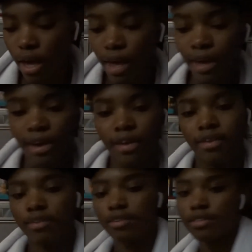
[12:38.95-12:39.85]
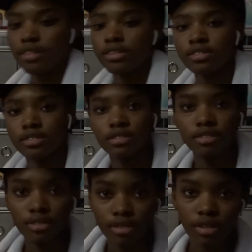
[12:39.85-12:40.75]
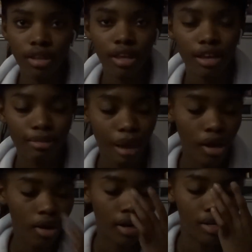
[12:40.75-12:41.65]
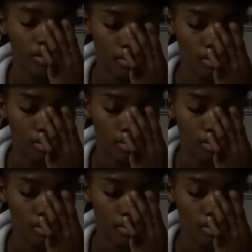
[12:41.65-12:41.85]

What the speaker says: And this is, like, in my car has